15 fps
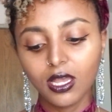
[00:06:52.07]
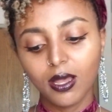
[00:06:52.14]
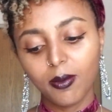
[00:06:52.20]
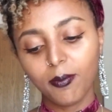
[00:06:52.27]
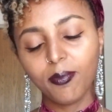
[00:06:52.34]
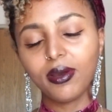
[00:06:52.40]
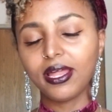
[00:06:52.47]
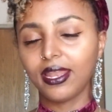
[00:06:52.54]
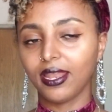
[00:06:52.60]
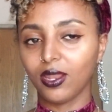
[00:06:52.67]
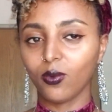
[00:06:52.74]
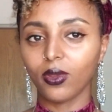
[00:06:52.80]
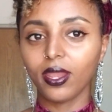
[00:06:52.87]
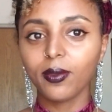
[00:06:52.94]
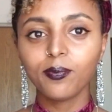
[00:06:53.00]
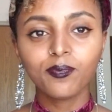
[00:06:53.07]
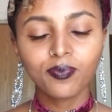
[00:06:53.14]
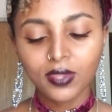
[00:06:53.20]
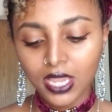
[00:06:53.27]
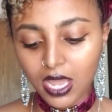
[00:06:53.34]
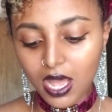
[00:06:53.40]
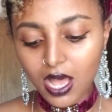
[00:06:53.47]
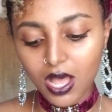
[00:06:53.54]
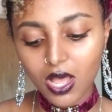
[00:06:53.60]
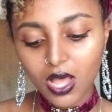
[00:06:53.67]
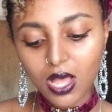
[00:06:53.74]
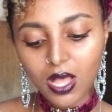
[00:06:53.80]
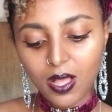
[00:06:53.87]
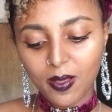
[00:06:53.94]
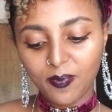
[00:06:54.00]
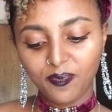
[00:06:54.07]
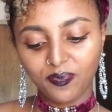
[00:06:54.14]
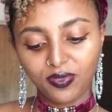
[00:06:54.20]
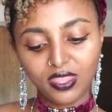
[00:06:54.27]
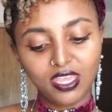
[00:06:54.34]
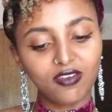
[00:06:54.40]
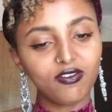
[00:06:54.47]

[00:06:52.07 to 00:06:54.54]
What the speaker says: But anyway, if